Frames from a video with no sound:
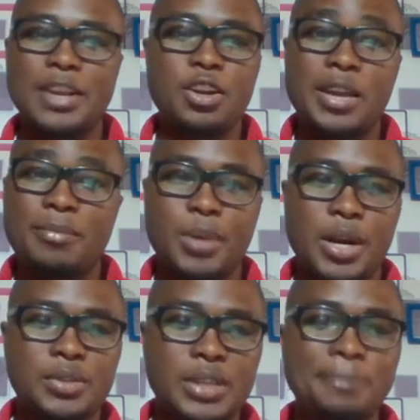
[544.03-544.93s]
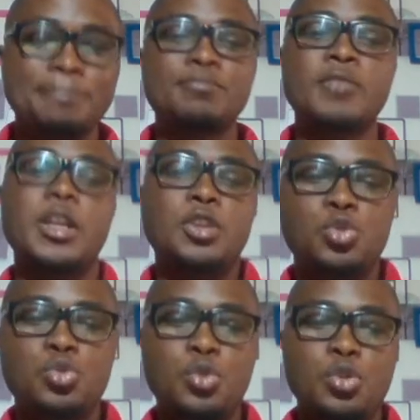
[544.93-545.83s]
any other browser,
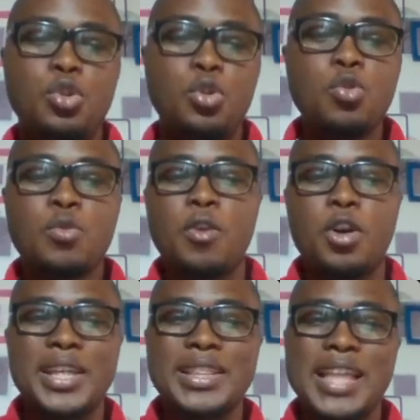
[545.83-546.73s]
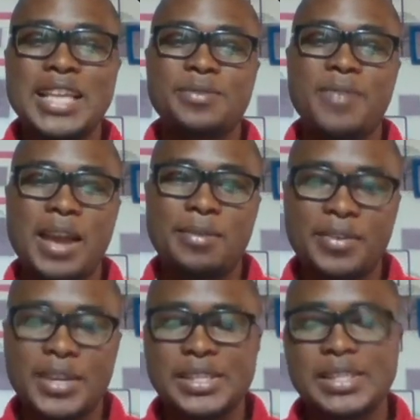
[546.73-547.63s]
it will look for index file
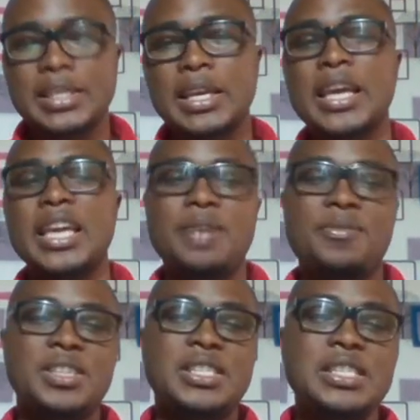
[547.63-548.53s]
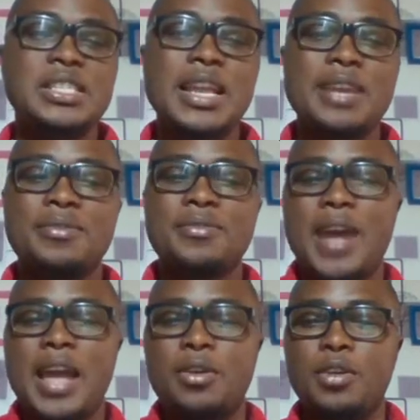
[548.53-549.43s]
first. If it sees any
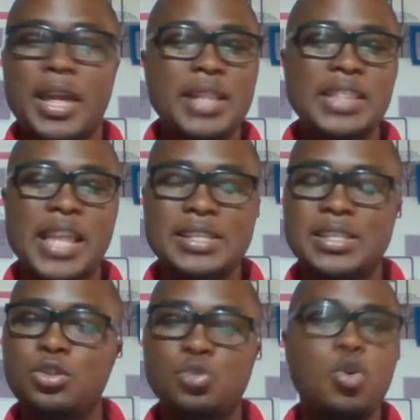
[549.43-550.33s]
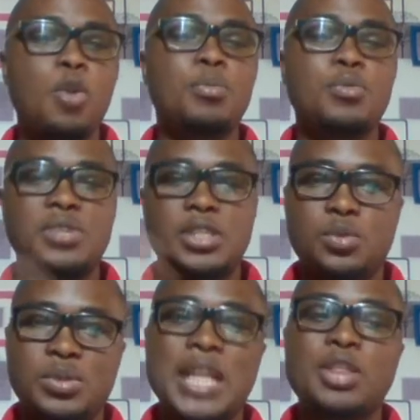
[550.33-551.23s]
file index, it will open,
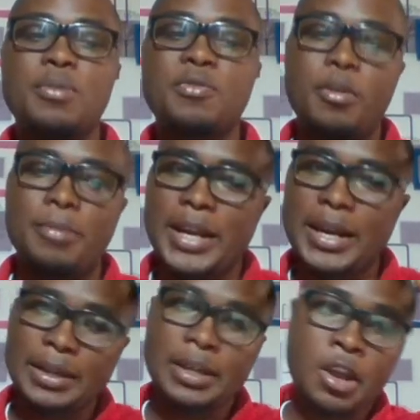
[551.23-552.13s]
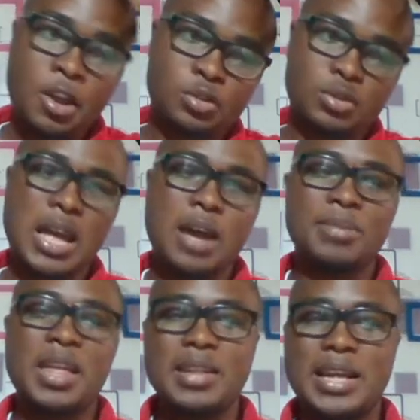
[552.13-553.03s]
it will start off from there. So that
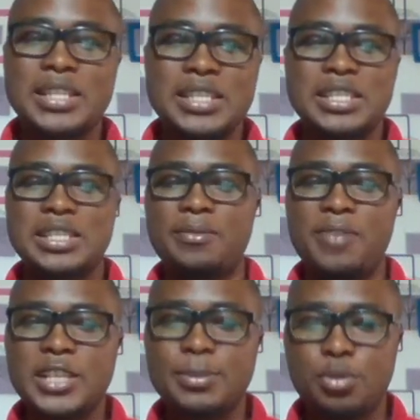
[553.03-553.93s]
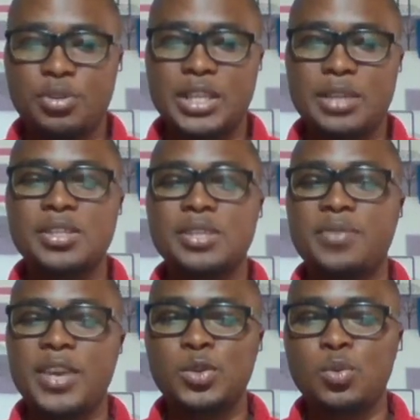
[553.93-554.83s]
I'm telling you that this is the first project, this is
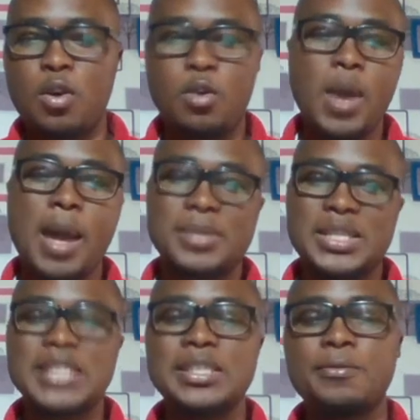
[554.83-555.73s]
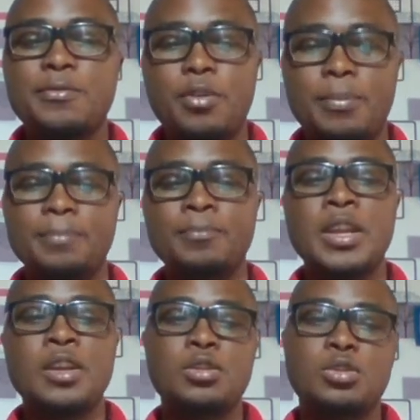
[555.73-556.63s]
first work where I'm starting from.
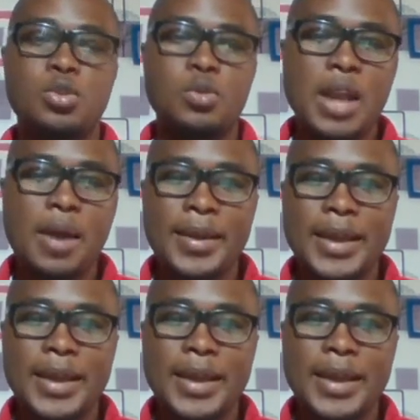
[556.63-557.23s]
So now